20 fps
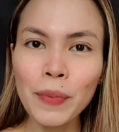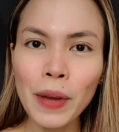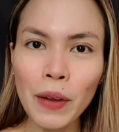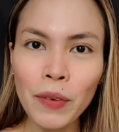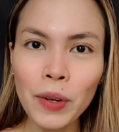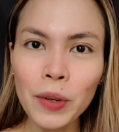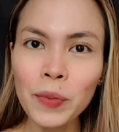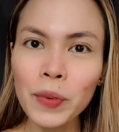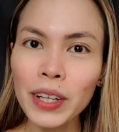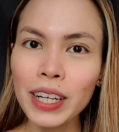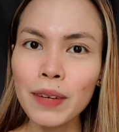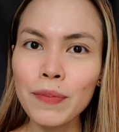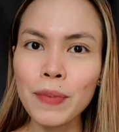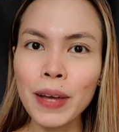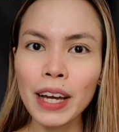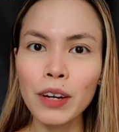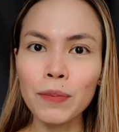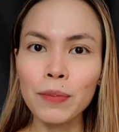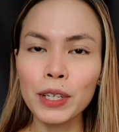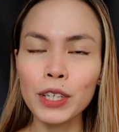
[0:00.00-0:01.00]
everyone, welcome
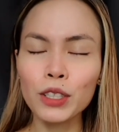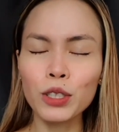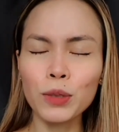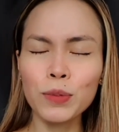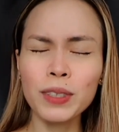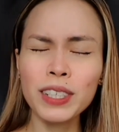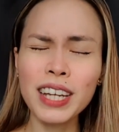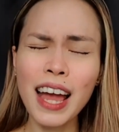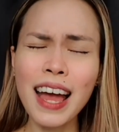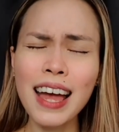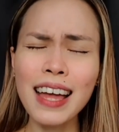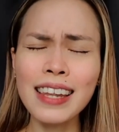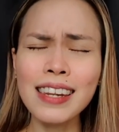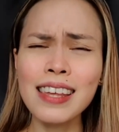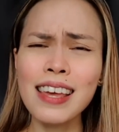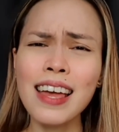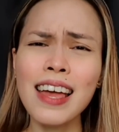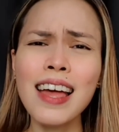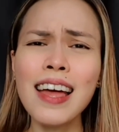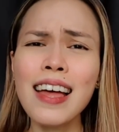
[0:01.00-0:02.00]
back on my YouTube
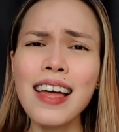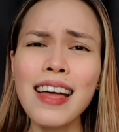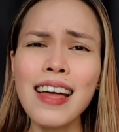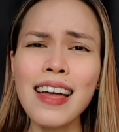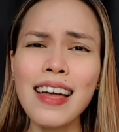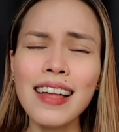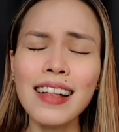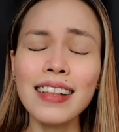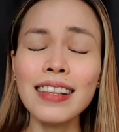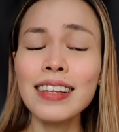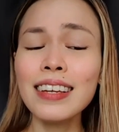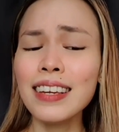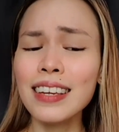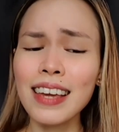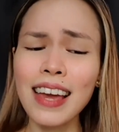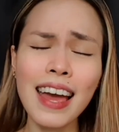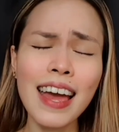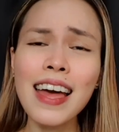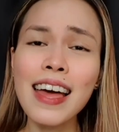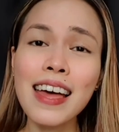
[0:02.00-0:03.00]
channel.
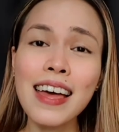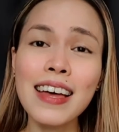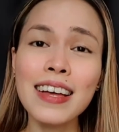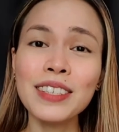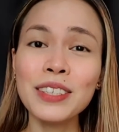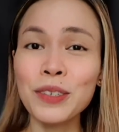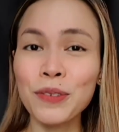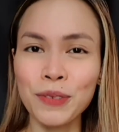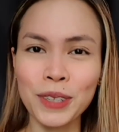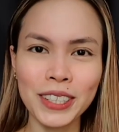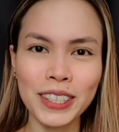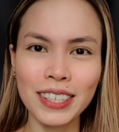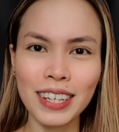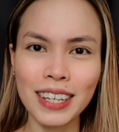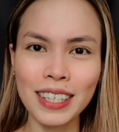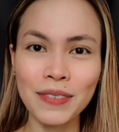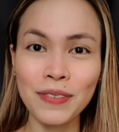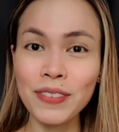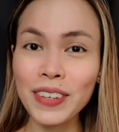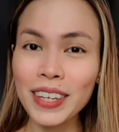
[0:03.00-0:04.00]
Yeah, so for
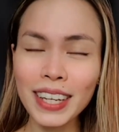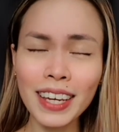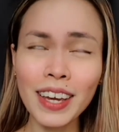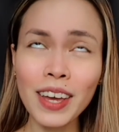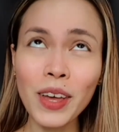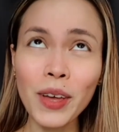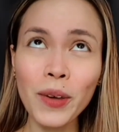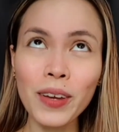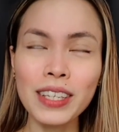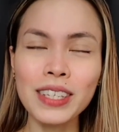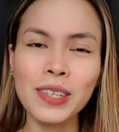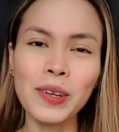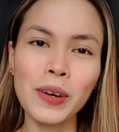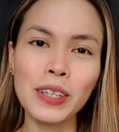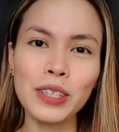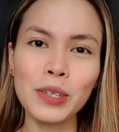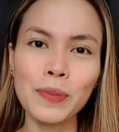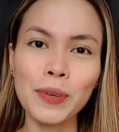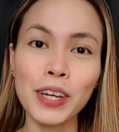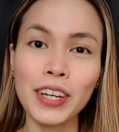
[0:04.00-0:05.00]
today's video, it's
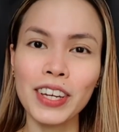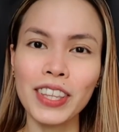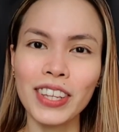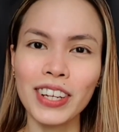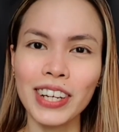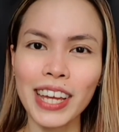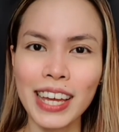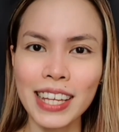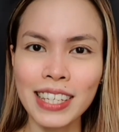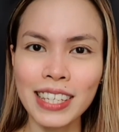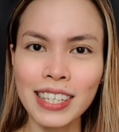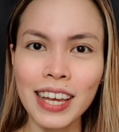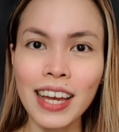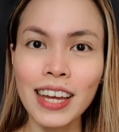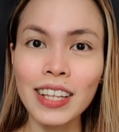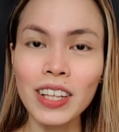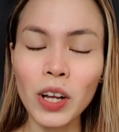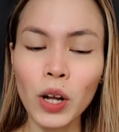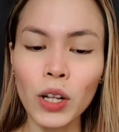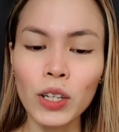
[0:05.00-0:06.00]
going to be another
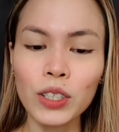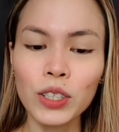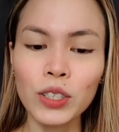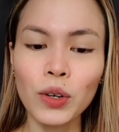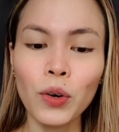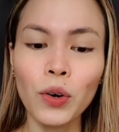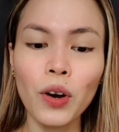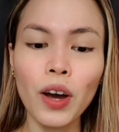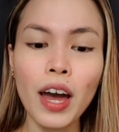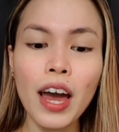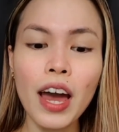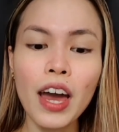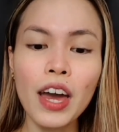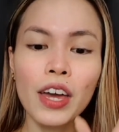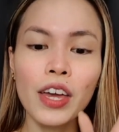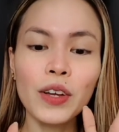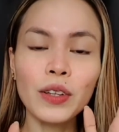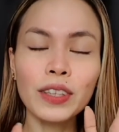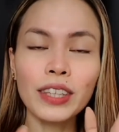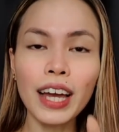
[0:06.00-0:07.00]
yesstyle haul. So
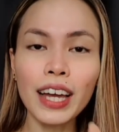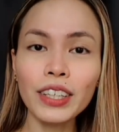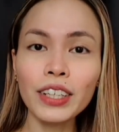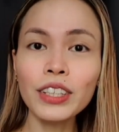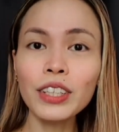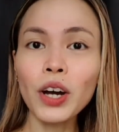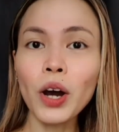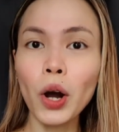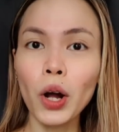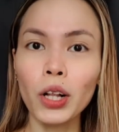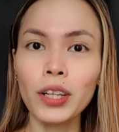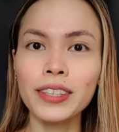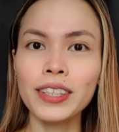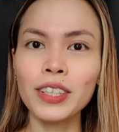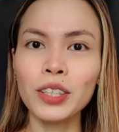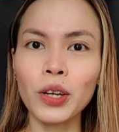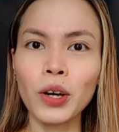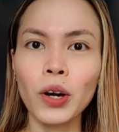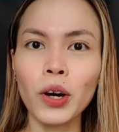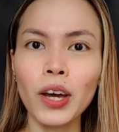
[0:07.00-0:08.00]
yung title ng haul
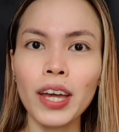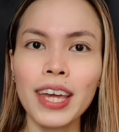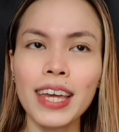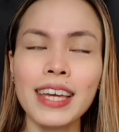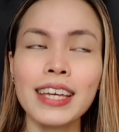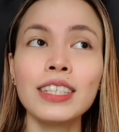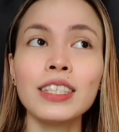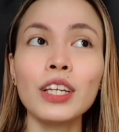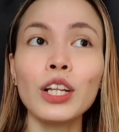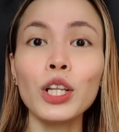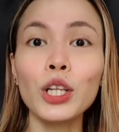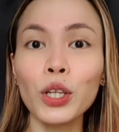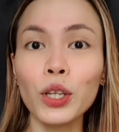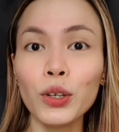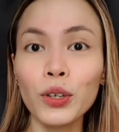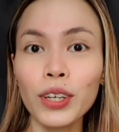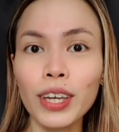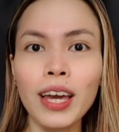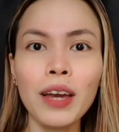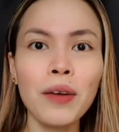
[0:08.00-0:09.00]
na to is
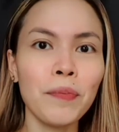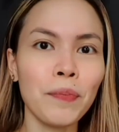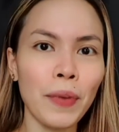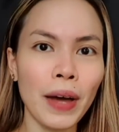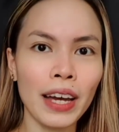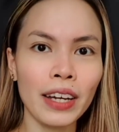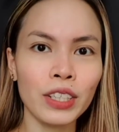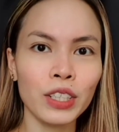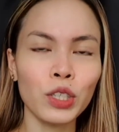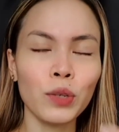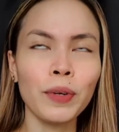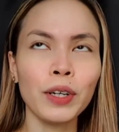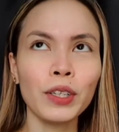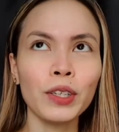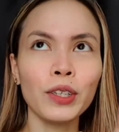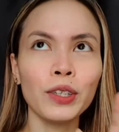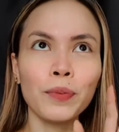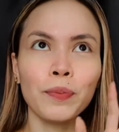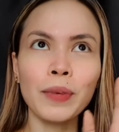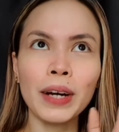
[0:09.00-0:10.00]
looking back. So
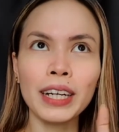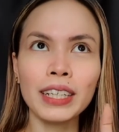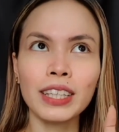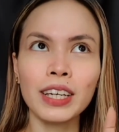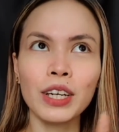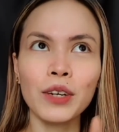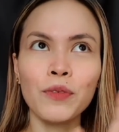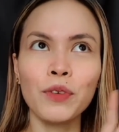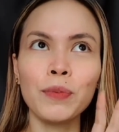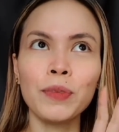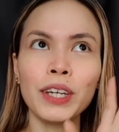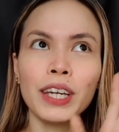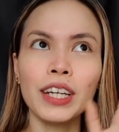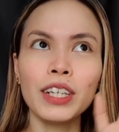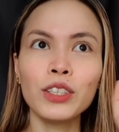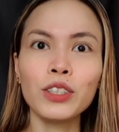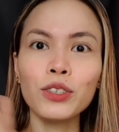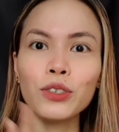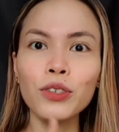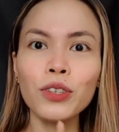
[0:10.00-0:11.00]
mag-look back tayo from the
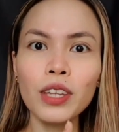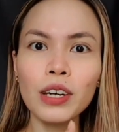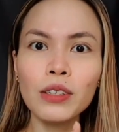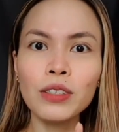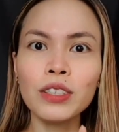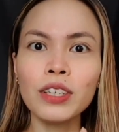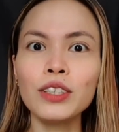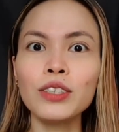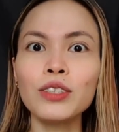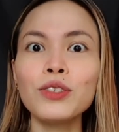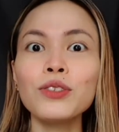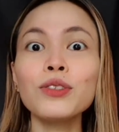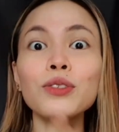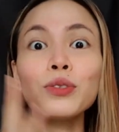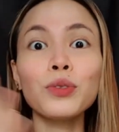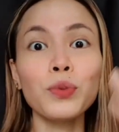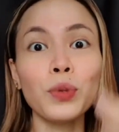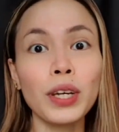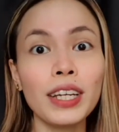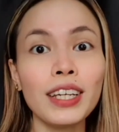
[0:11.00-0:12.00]
year 2000 to
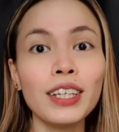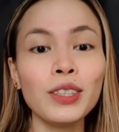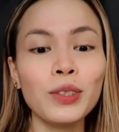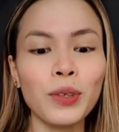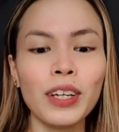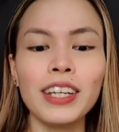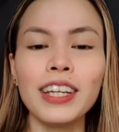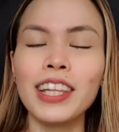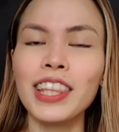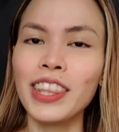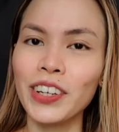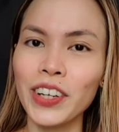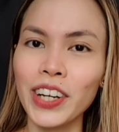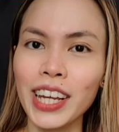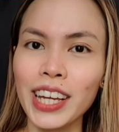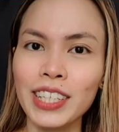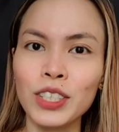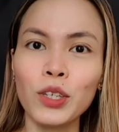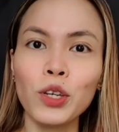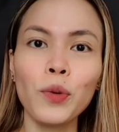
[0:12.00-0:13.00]

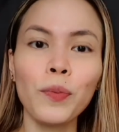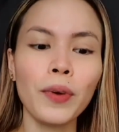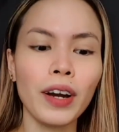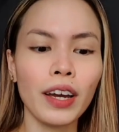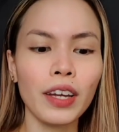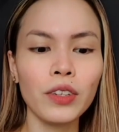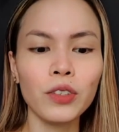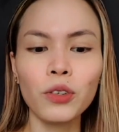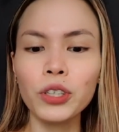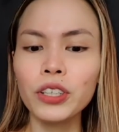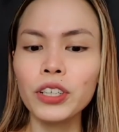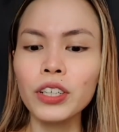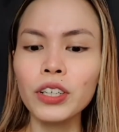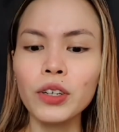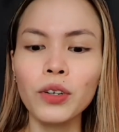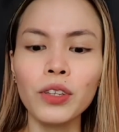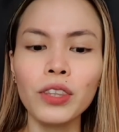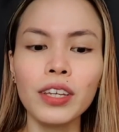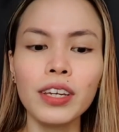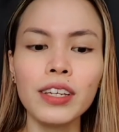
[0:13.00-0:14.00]
2023. So yung mga in order
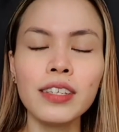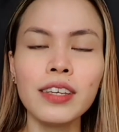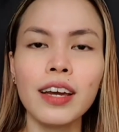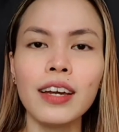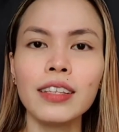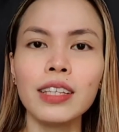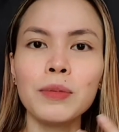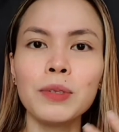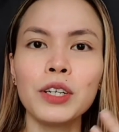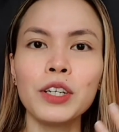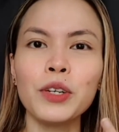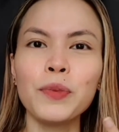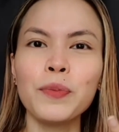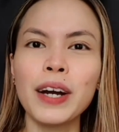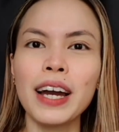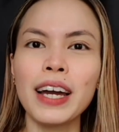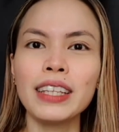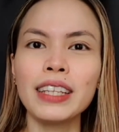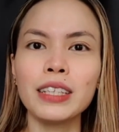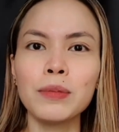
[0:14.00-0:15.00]
ko, these items are
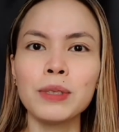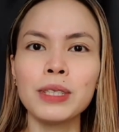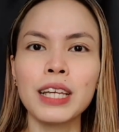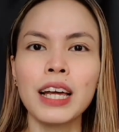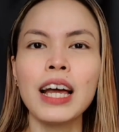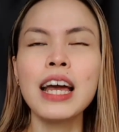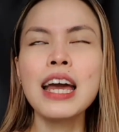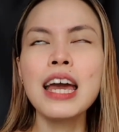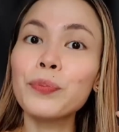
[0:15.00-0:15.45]
yung mga items na